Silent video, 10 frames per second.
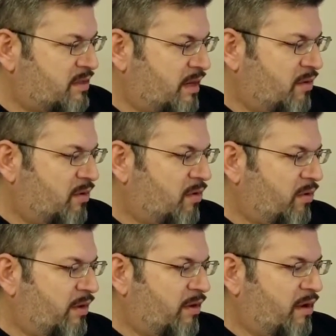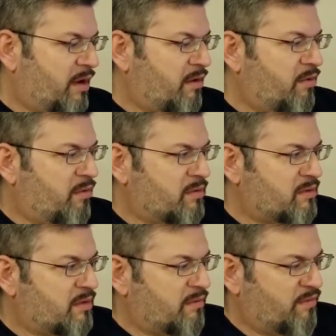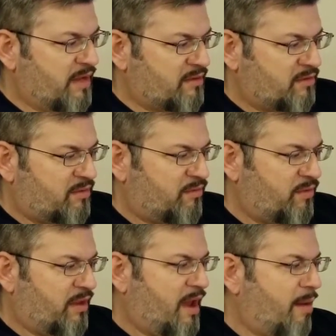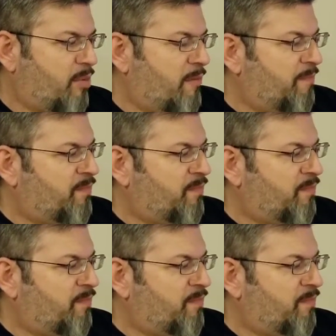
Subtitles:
say earlier, I go onto the events for the app,